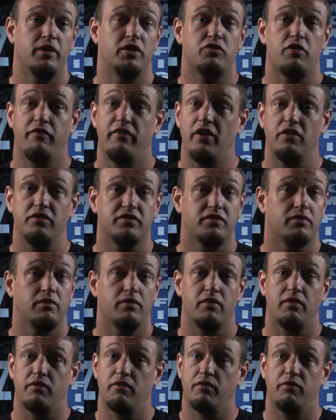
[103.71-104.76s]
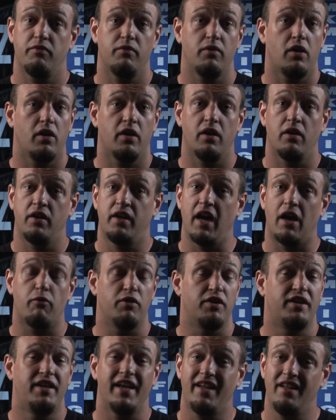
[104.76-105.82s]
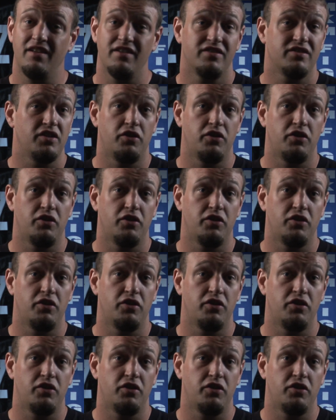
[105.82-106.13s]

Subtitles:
Travell's got ridiculously